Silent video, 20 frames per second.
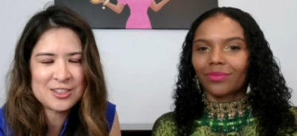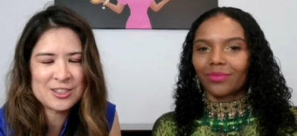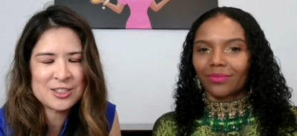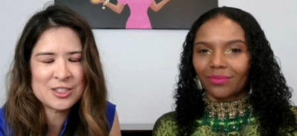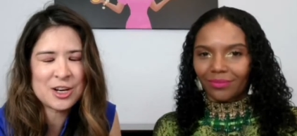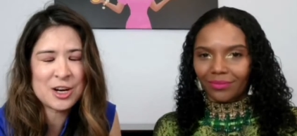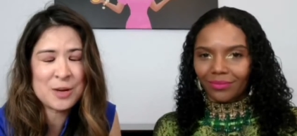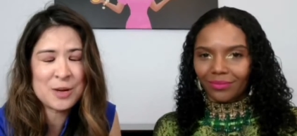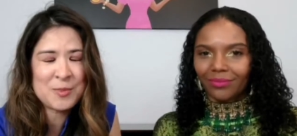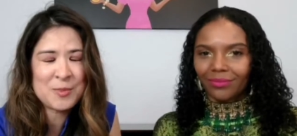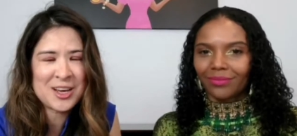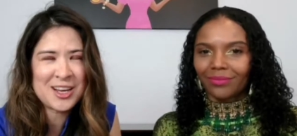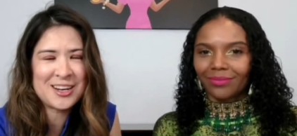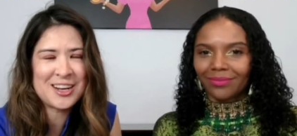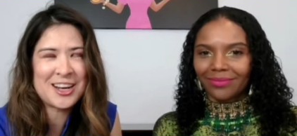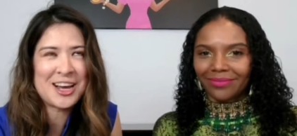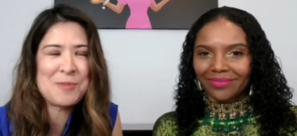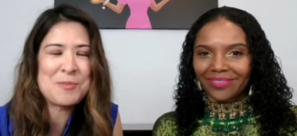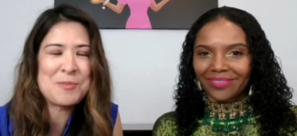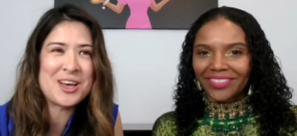Speaker 1: Sorry, I meant, I
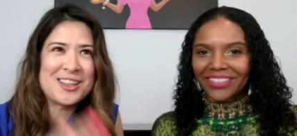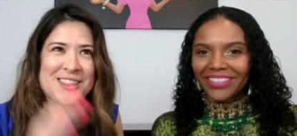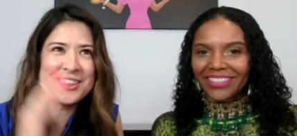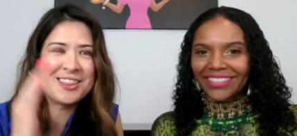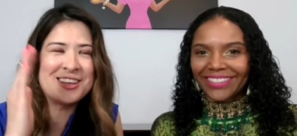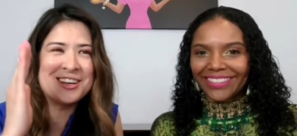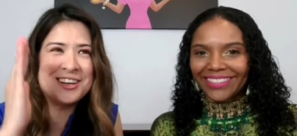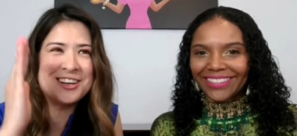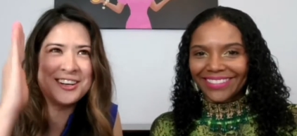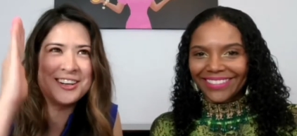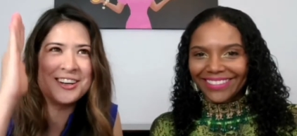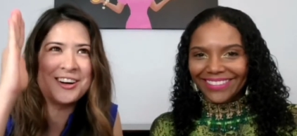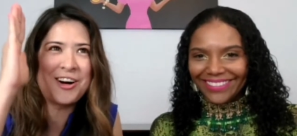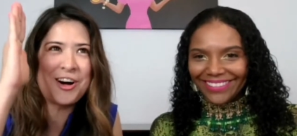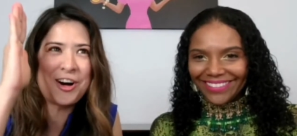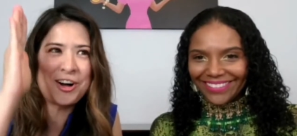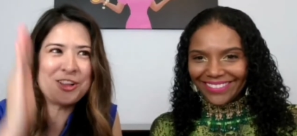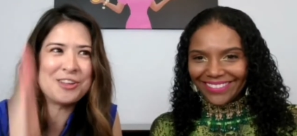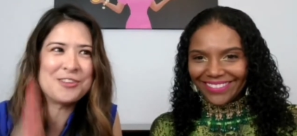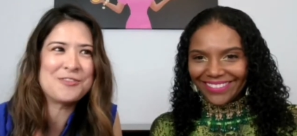meant the all
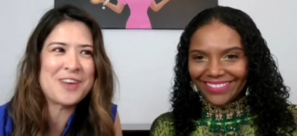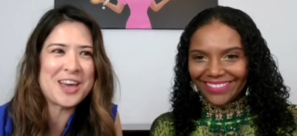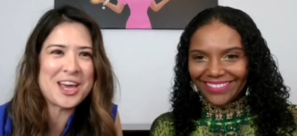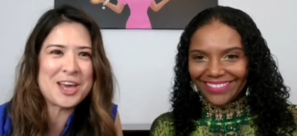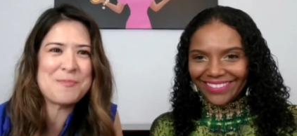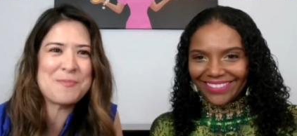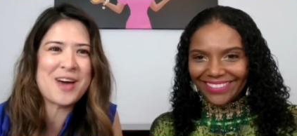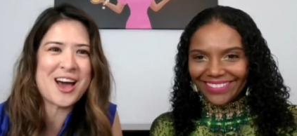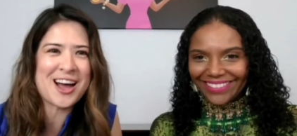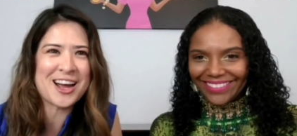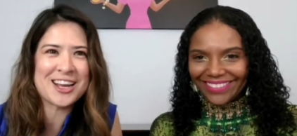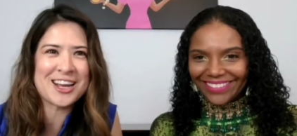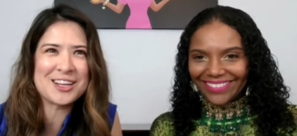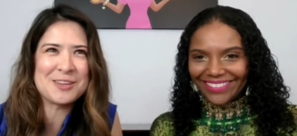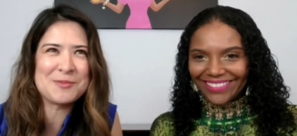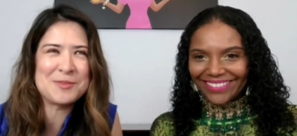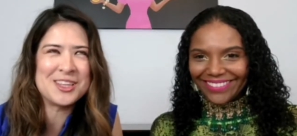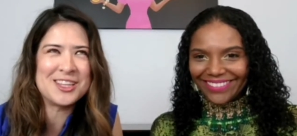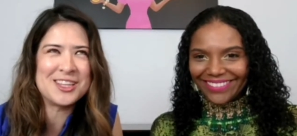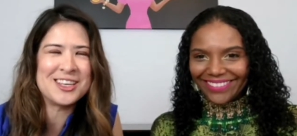of APAC. I didn't mean
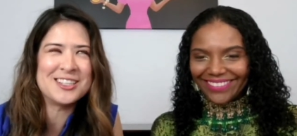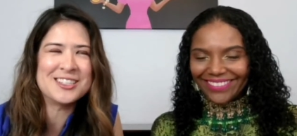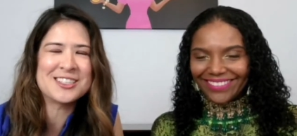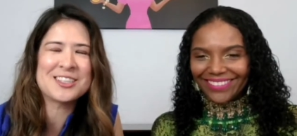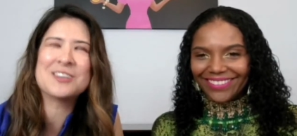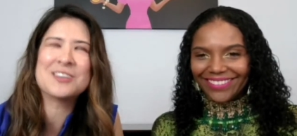the East Coast.